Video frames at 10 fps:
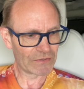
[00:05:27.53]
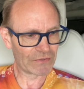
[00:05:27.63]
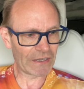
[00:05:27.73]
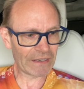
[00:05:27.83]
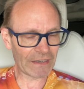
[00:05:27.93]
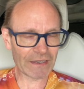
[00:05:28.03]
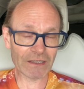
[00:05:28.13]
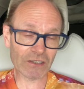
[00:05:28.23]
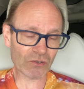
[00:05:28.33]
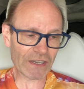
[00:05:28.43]

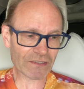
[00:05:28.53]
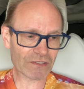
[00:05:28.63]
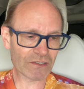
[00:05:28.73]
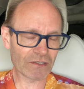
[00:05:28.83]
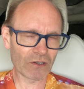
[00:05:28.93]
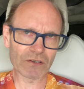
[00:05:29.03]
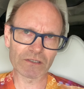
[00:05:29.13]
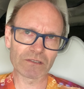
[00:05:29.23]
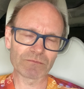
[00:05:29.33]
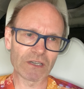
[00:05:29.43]
Then a correction or
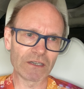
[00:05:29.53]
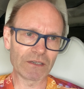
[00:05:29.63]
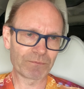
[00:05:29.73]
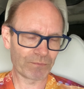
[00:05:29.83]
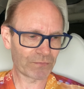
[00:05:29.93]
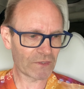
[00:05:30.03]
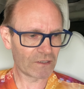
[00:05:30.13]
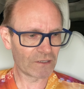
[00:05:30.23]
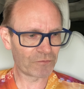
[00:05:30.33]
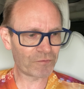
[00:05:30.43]
a
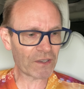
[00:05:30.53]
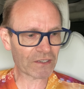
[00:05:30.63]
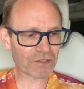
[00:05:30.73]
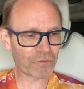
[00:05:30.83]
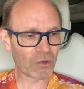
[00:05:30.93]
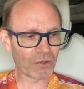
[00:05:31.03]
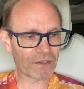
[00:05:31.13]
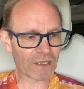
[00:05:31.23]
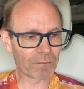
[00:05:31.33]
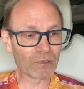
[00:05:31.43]
fix for
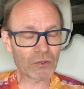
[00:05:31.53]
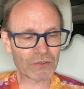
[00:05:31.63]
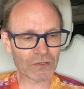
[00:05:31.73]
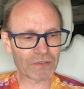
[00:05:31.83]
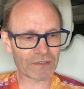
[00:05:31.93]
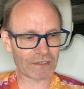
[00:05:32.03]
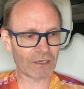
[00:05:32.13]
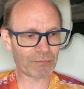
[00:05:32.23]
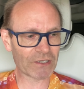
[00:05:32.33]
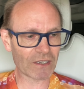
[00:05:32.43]
the Bluetooth
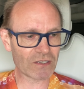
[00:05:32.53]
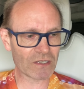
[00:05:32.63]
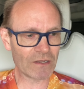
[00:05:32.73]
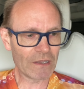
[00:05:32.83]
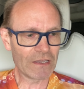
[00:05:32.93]
application.